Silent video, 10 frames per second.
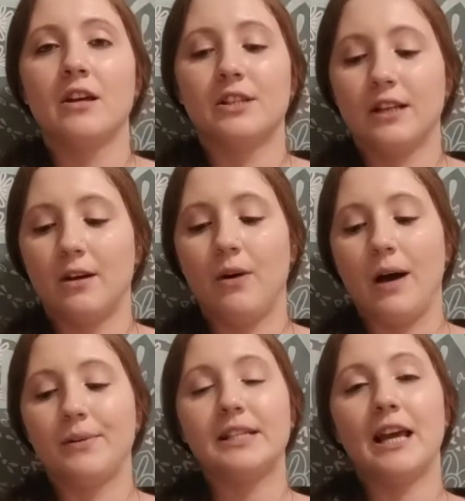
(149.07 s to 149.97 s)
So
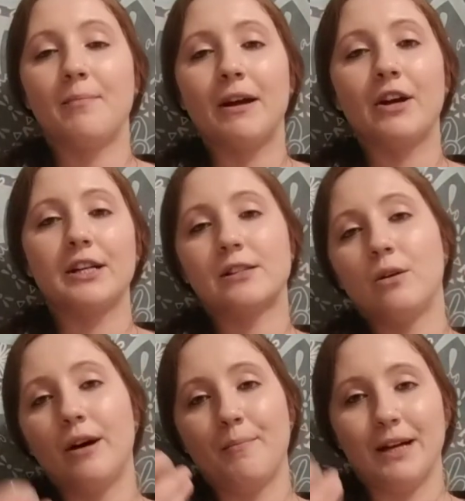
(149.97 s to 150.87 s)
I would take my
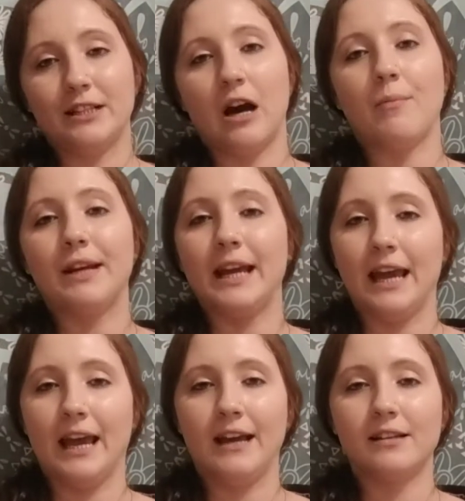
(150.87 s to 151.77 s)
crystal in my dominant
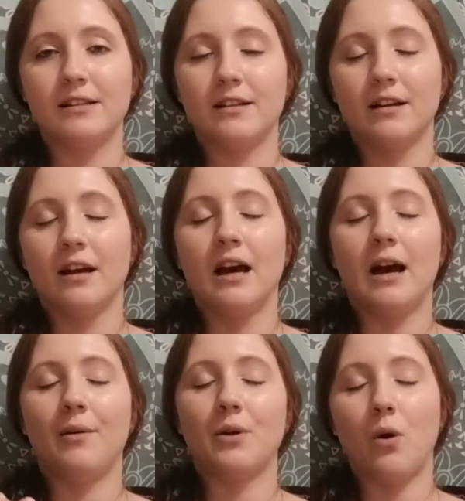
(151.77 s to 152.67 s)
hand,
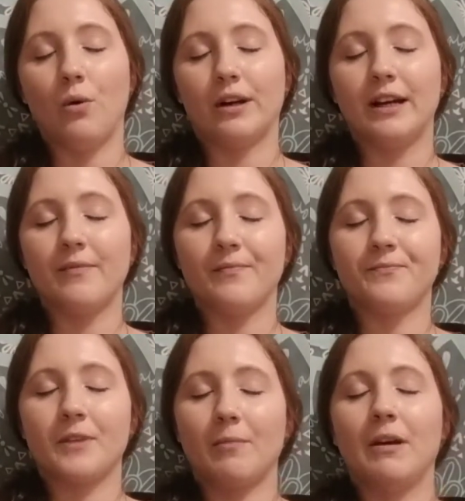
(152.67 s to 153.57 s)
I would hold it,
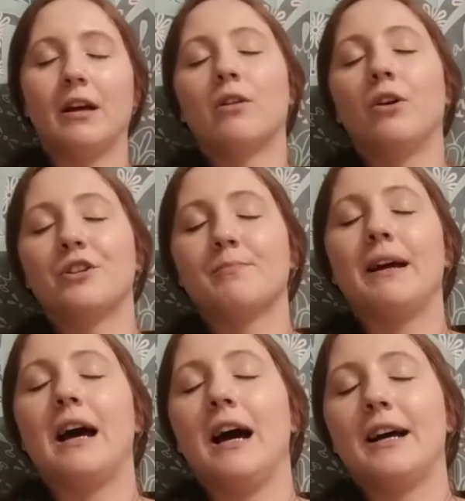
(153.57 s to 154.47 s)
I'm going to close
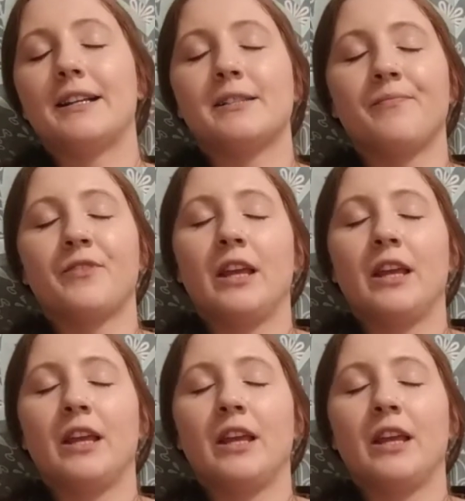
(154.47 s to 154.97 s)
my eyes,